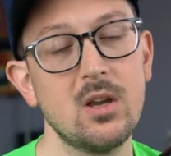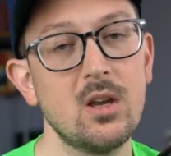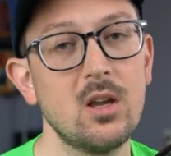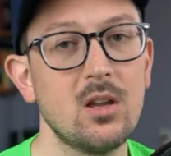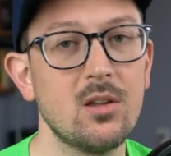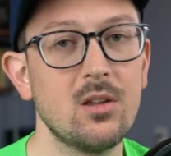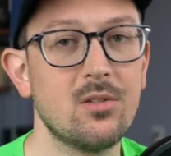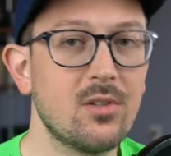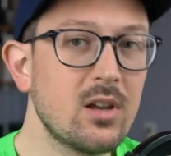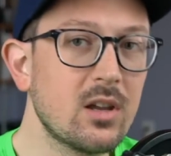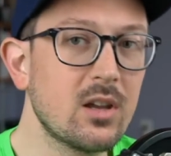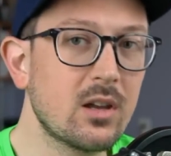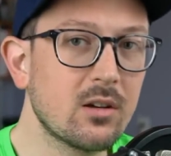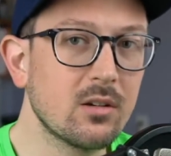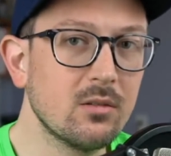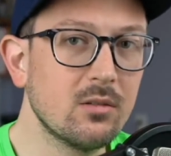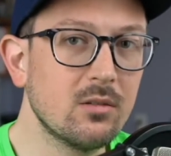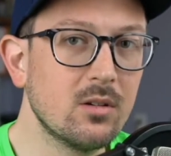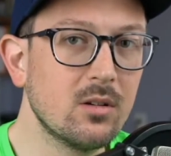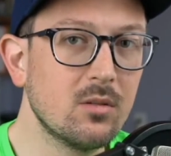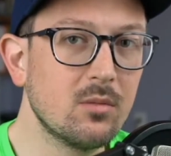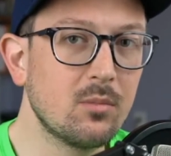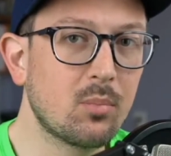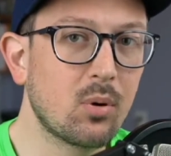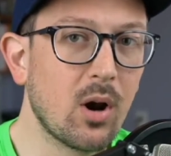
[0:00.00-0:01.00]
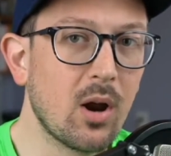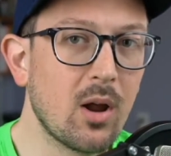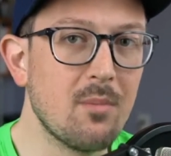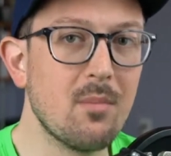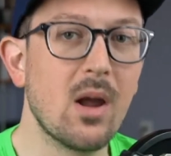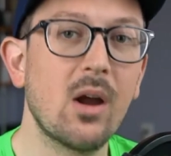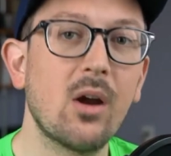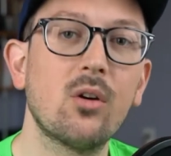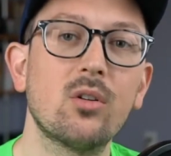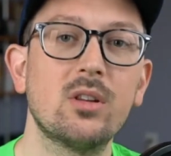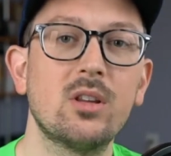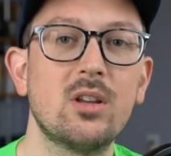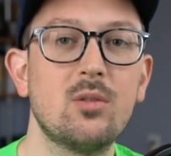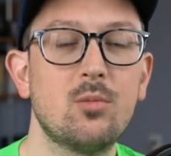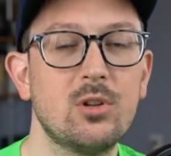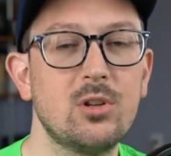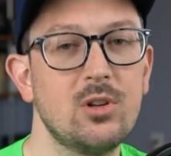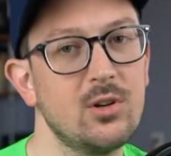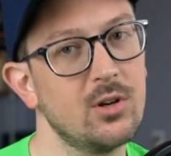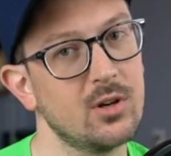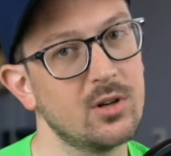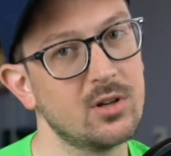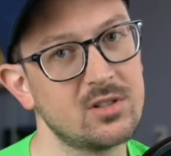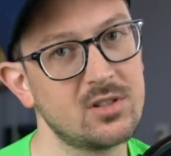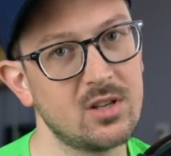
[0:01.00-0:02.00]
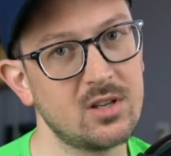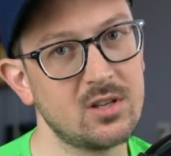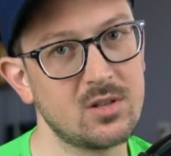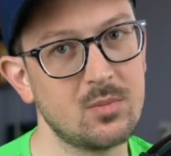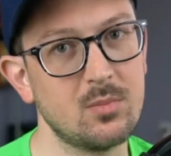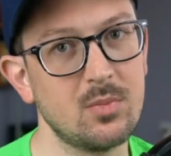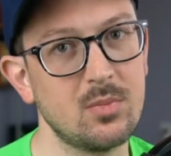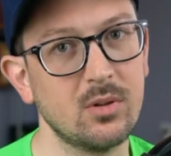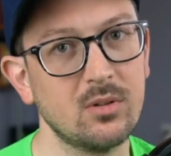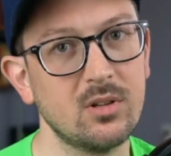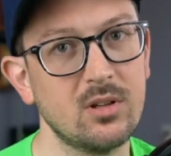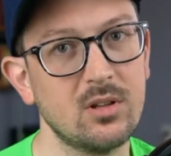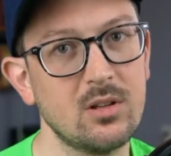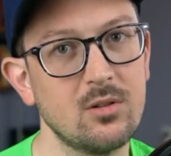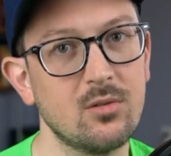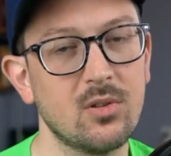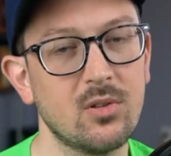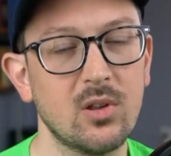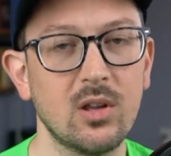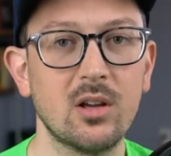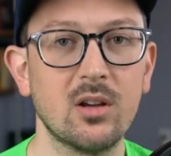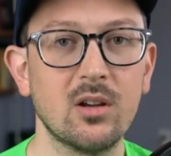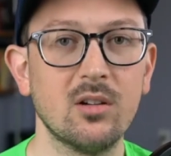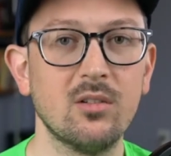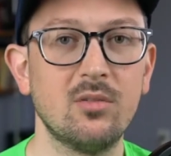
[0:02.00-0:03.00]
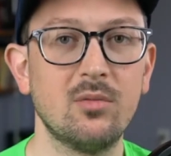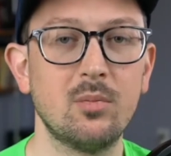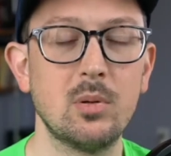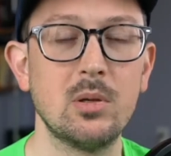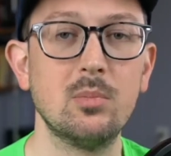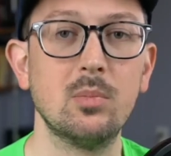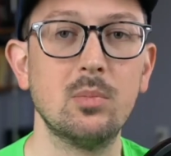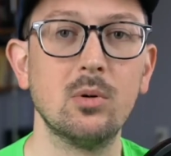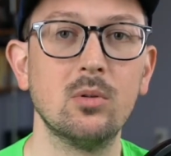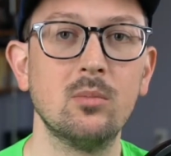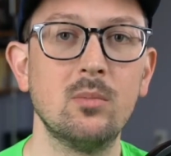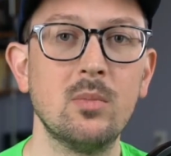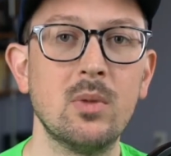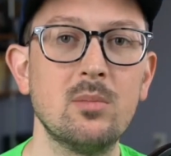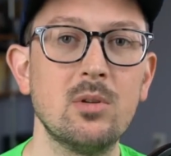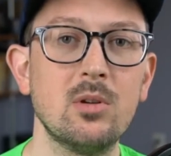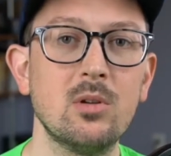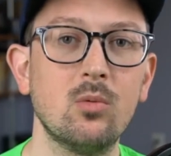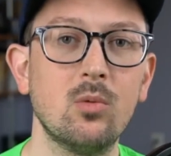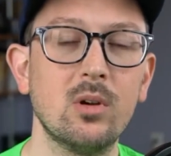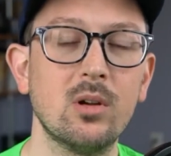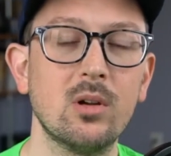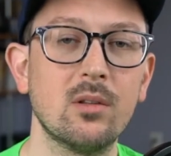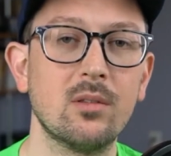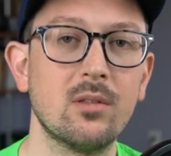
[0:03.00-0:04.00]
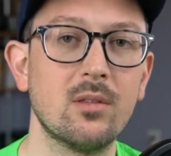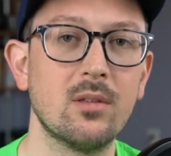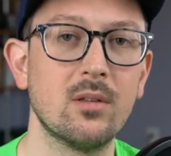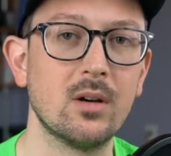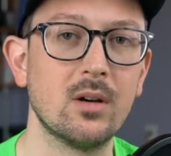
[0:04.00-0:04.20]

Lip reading: You think primarily when you hear accessibility, you think of people maybe with